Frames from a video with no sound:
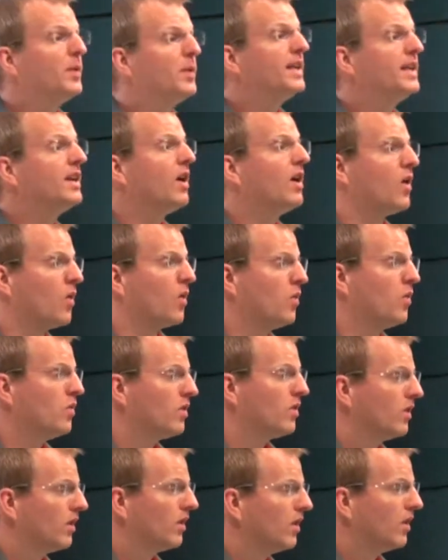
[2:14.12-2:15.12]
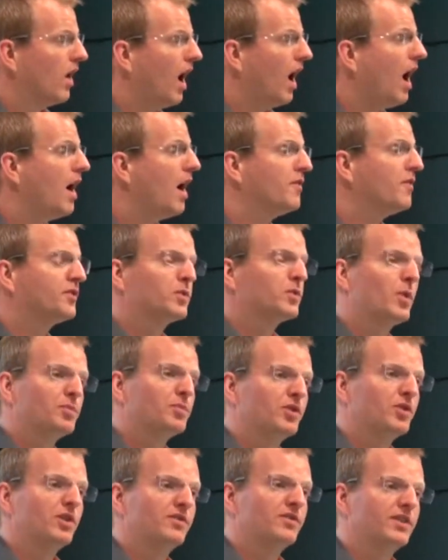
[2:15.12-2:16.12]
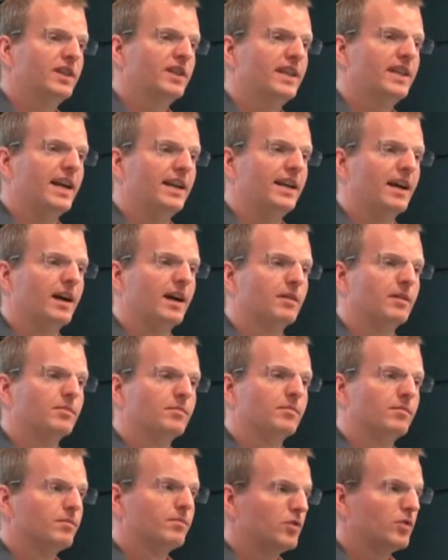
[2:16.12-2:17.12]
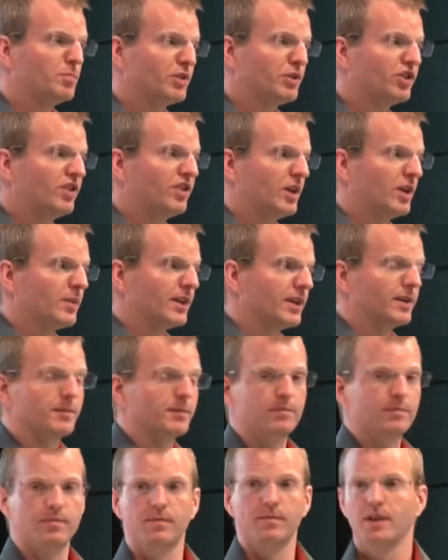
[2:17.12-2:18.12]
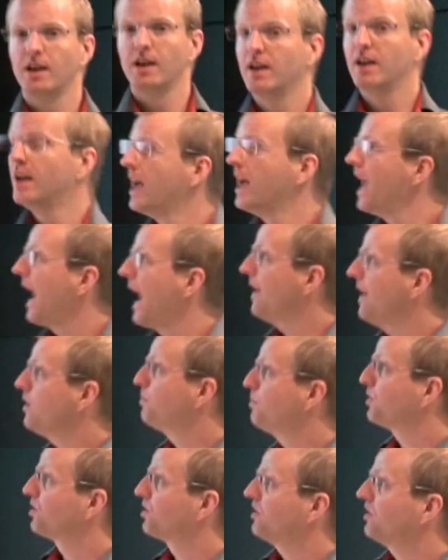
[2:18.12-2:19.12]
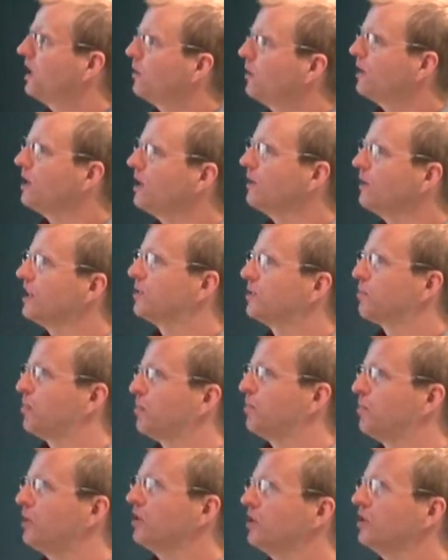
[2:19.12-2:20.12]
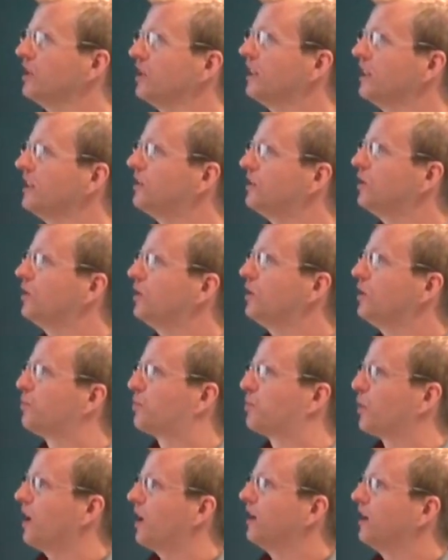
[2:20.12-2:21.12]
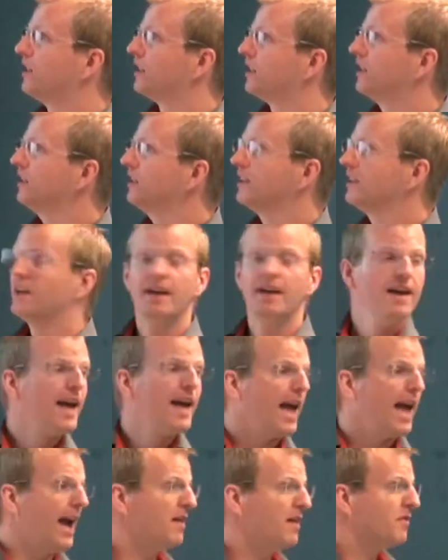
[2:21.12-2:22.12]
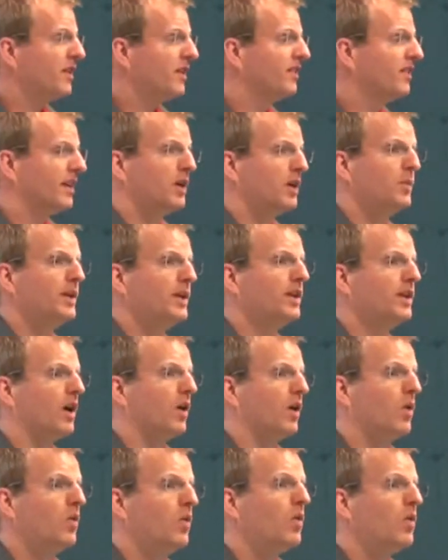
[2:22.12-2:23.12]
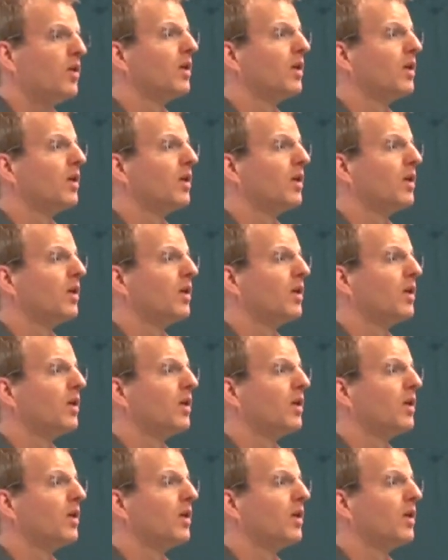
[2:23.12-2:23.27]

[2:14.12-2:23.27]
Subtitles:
we know after observing the data. The posterior. And the posterior is proportionally to the prior, everything we know